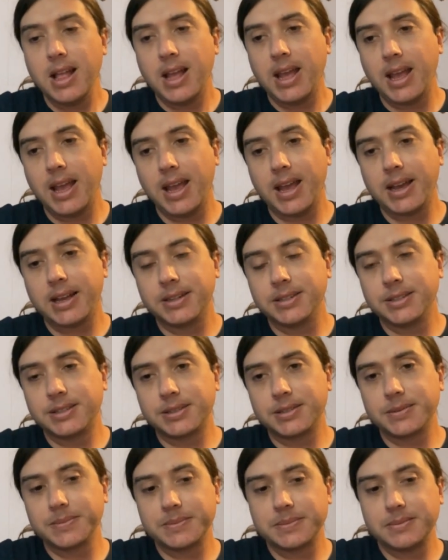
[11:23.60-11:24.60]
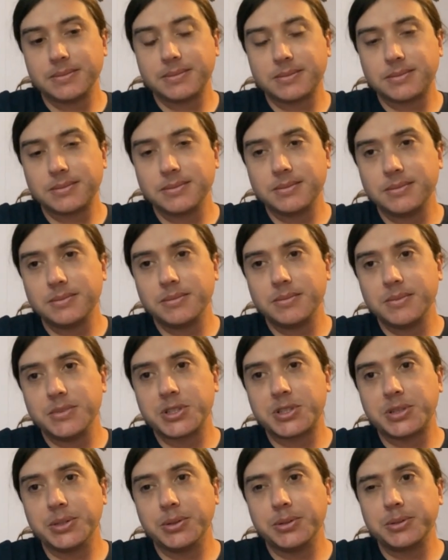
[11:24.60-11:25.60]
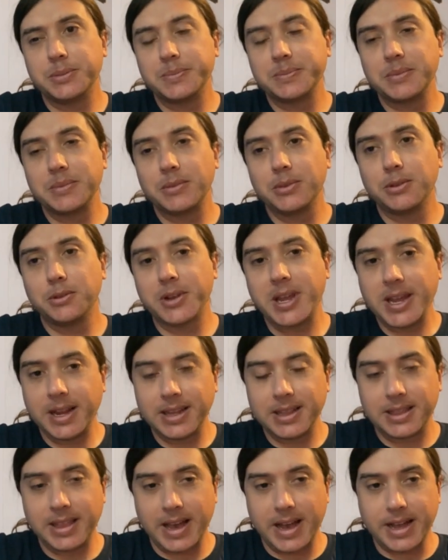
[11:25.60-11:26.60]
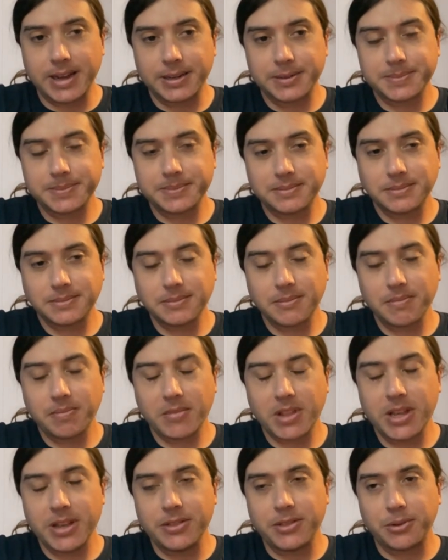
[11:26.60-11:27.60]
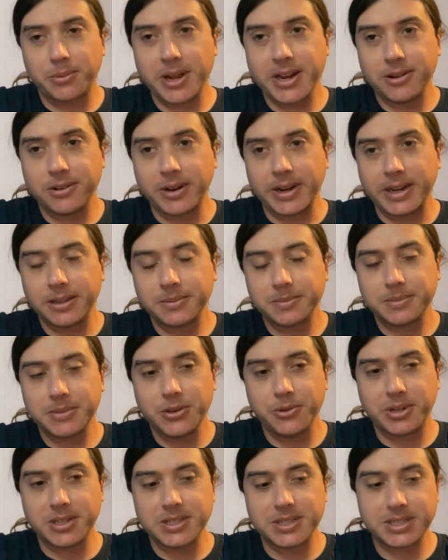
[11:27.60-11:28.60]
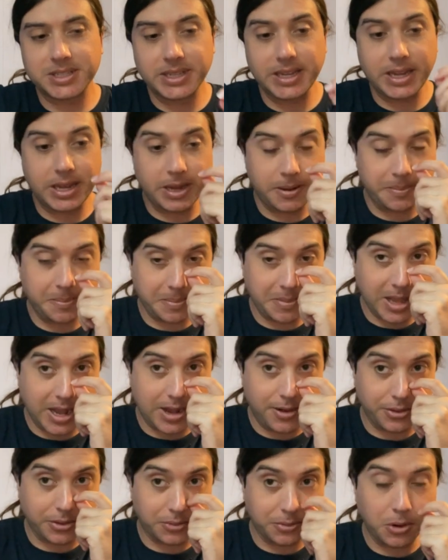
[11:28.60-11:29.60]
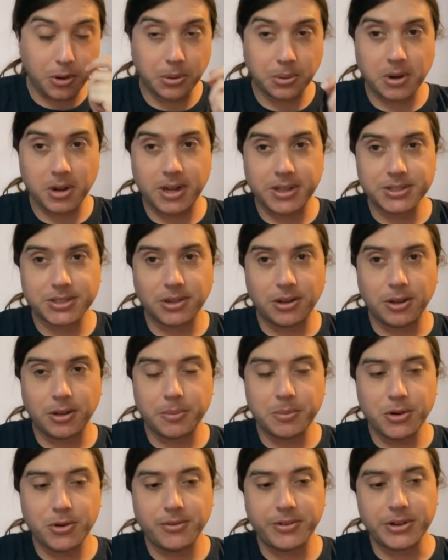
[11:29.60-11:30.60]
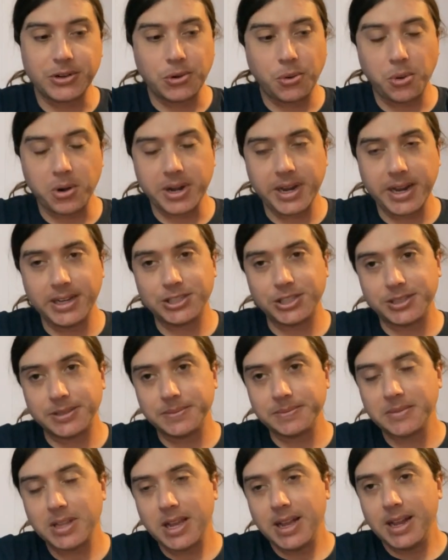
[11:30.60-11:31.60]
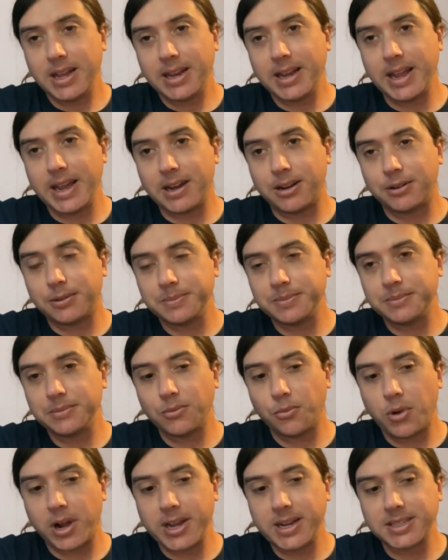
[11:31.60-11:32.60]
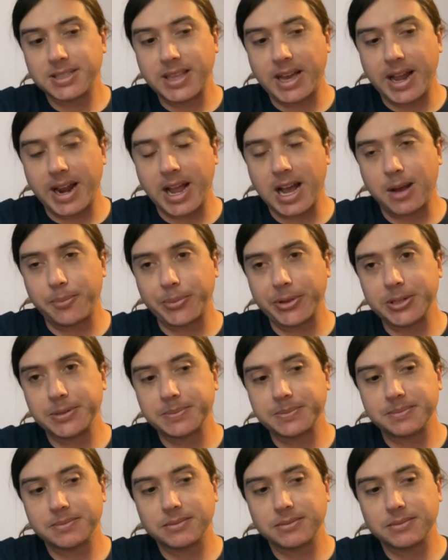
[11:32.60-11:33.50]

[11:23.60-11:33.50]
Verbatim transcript: And so looking at that in the rendering, you can see how the rollerons all move in coordination. Now, why does that happen?